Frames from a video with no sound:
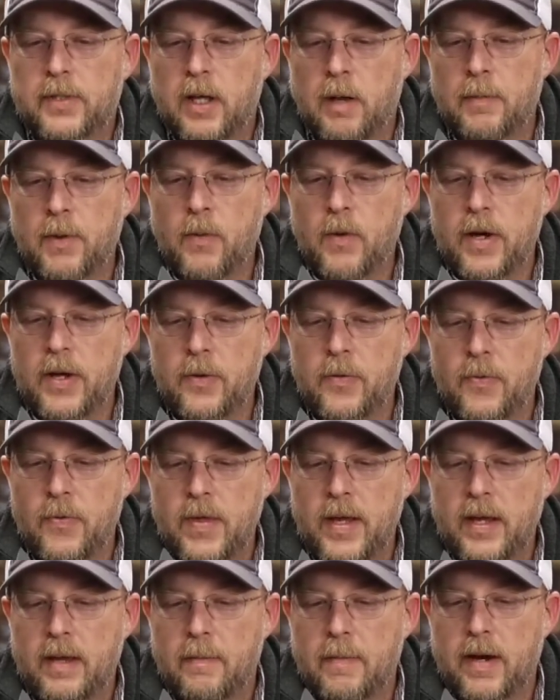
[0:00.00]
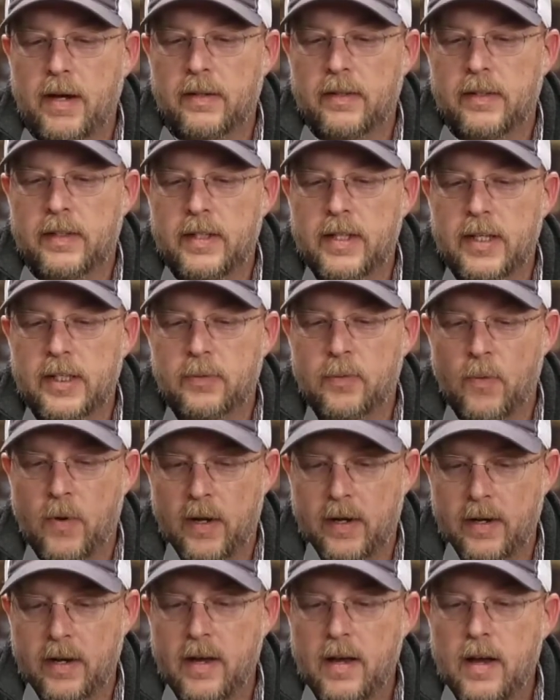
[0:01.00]
Tell me what you think about this
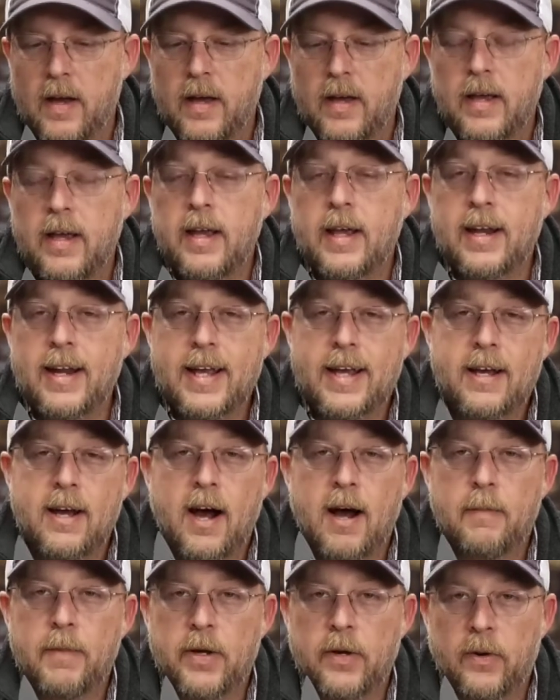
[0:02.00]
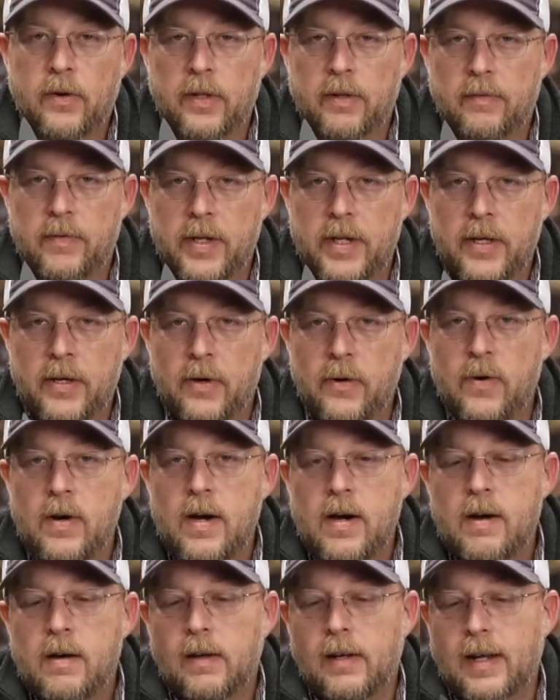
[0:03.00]
one in a comment on the video.